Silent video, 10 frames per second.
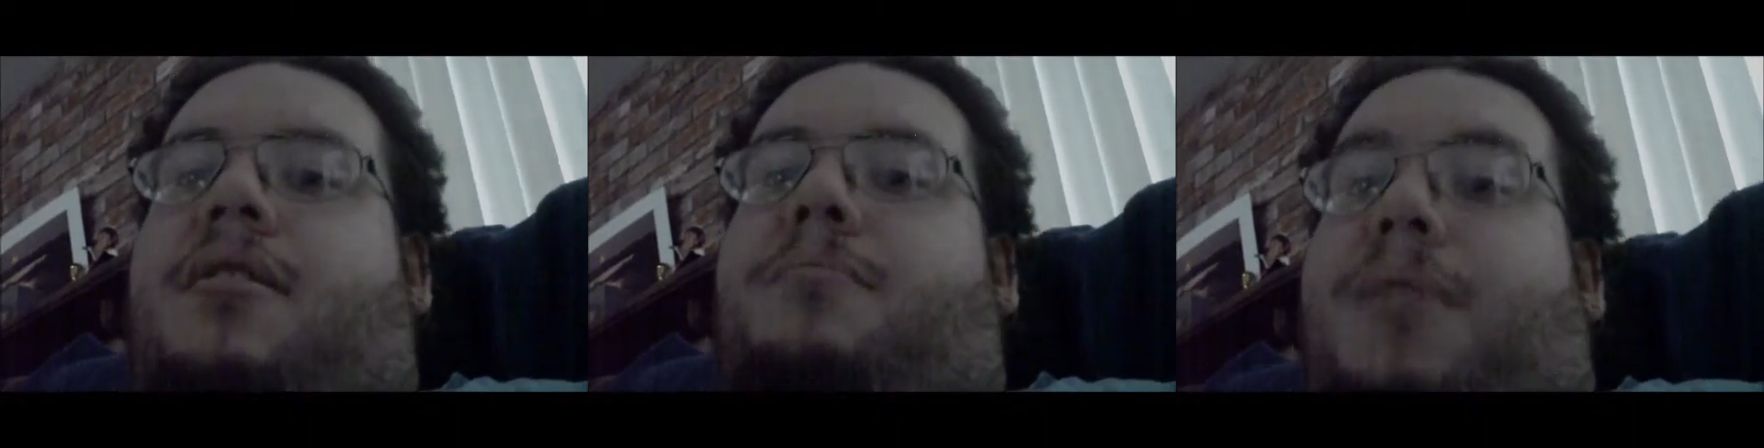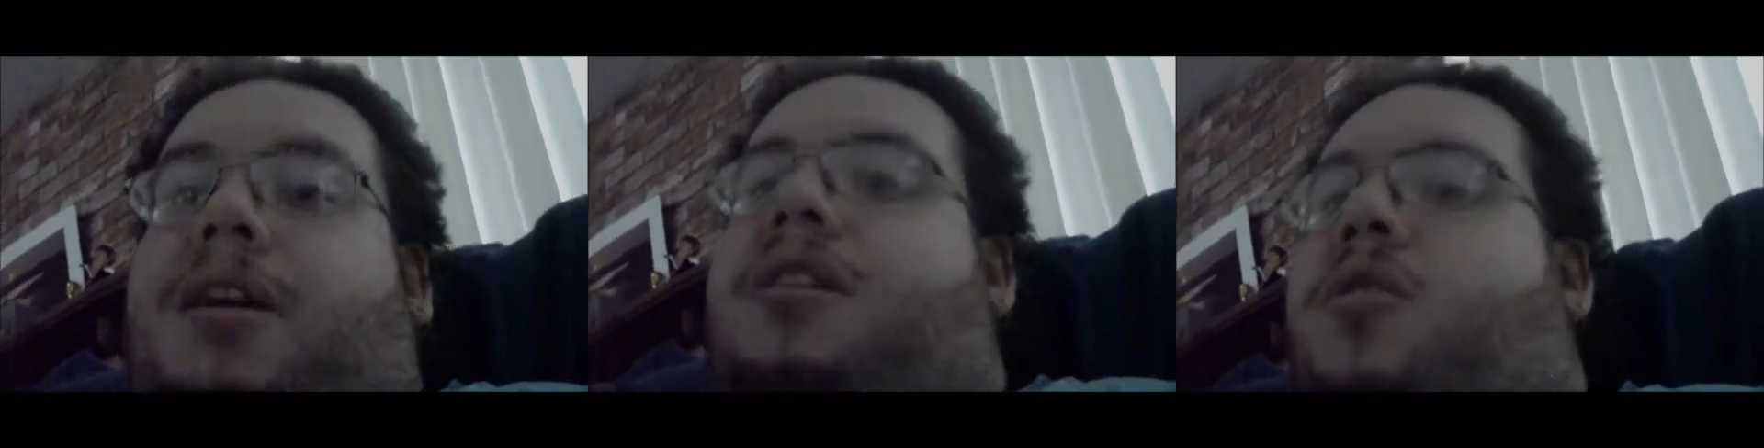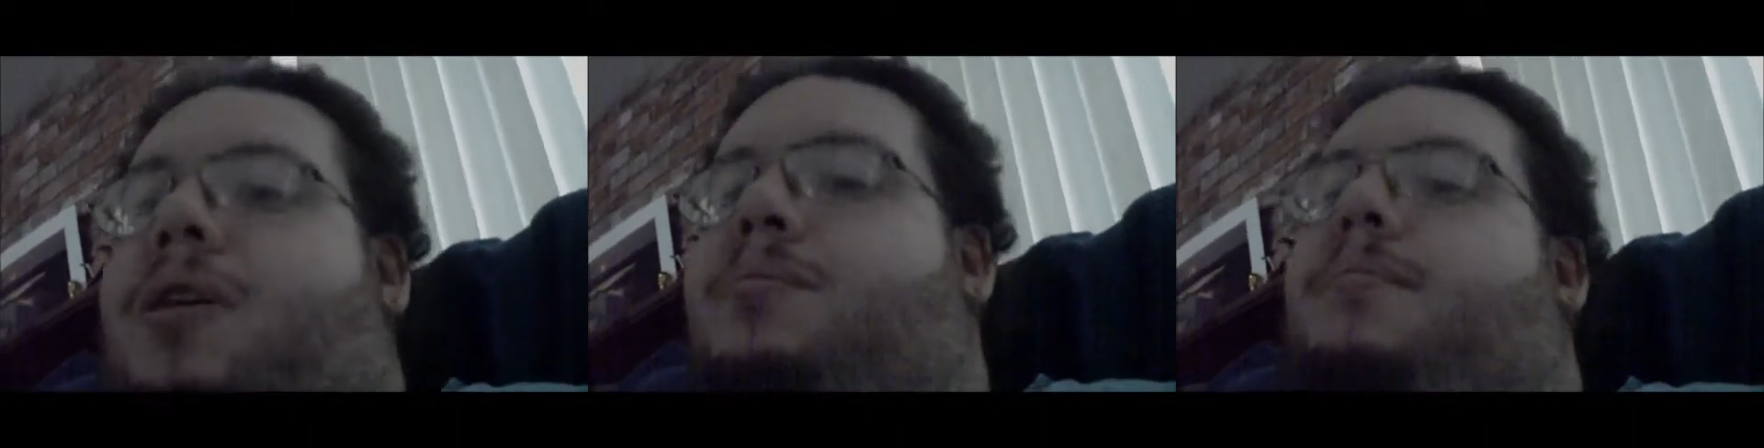but it could
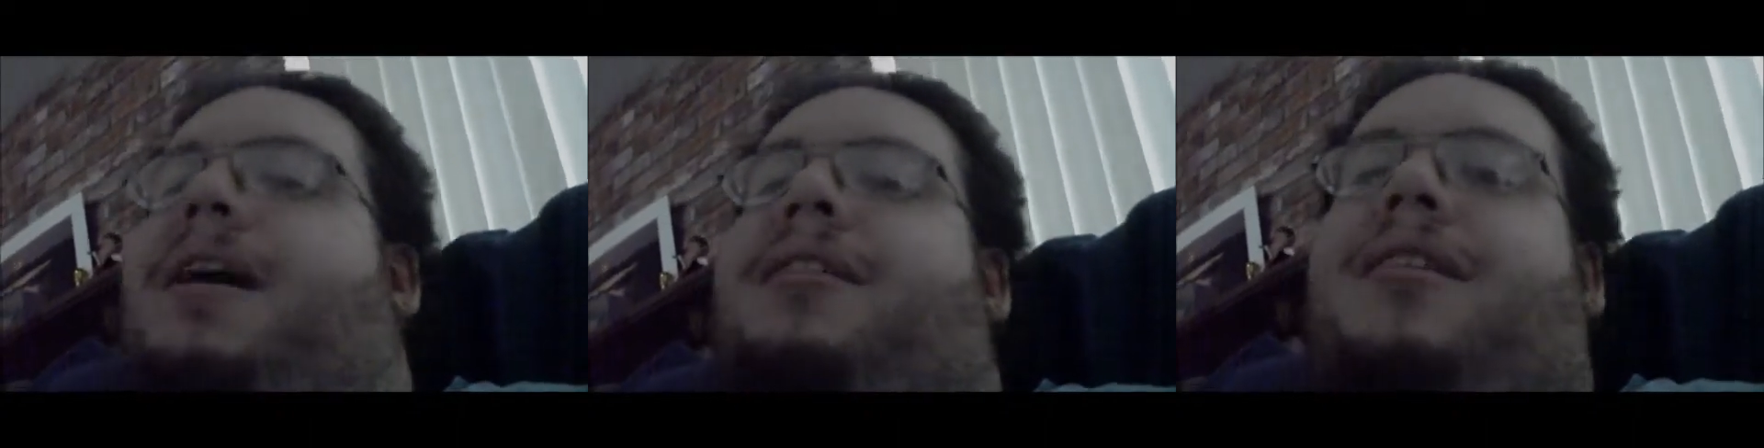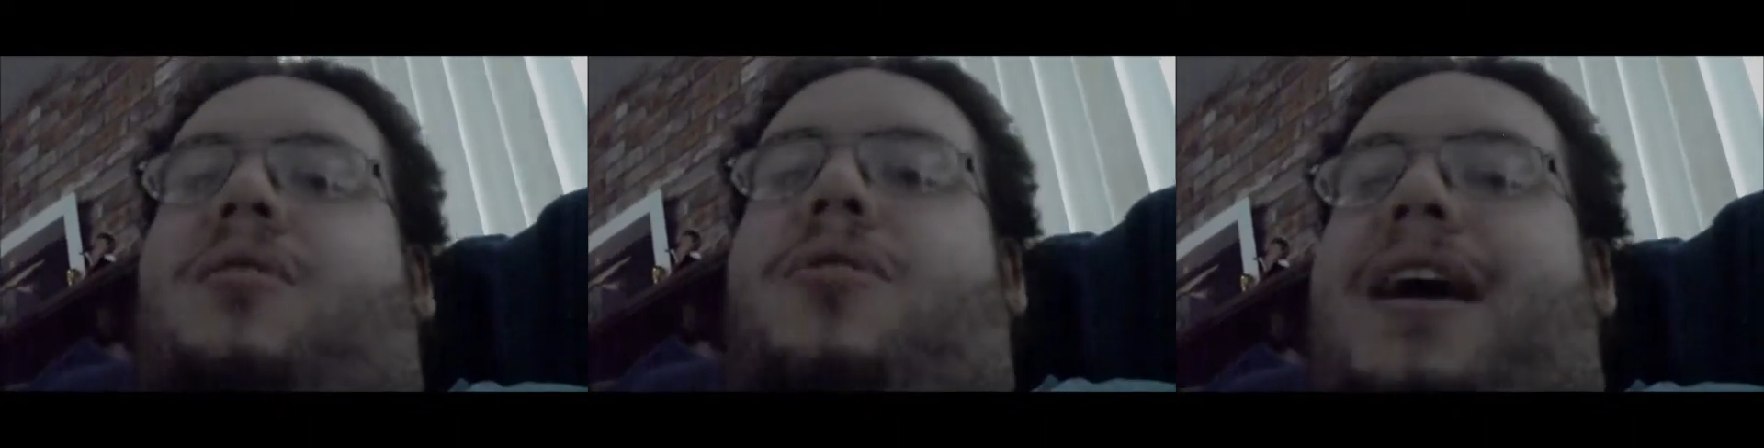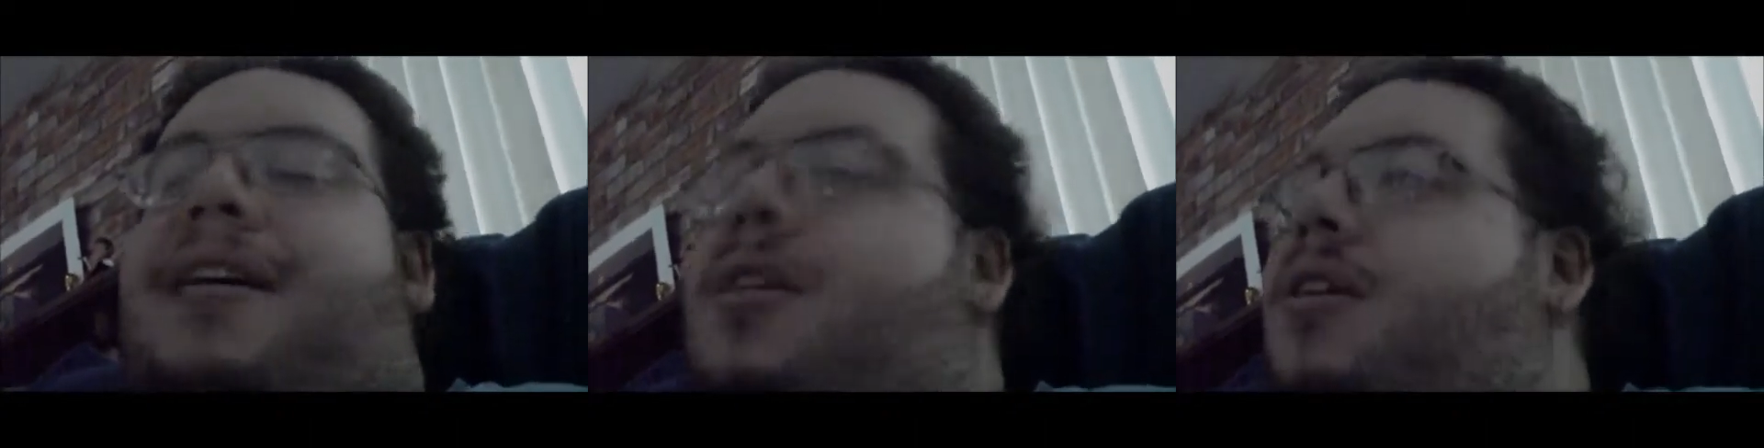creep him out.
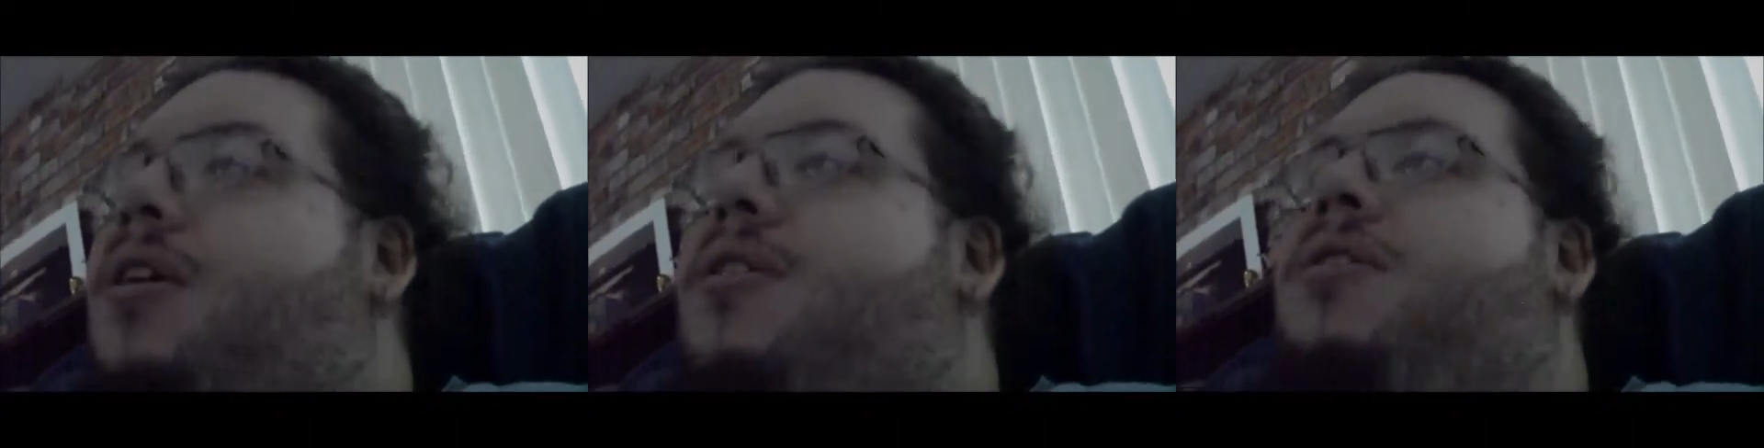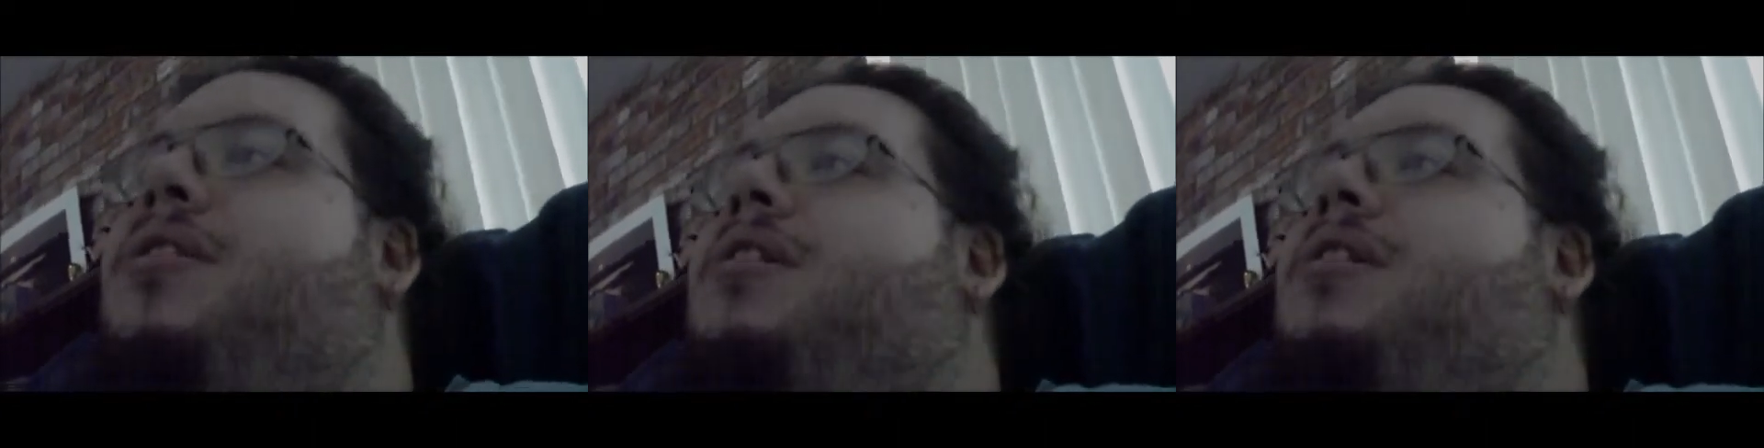That all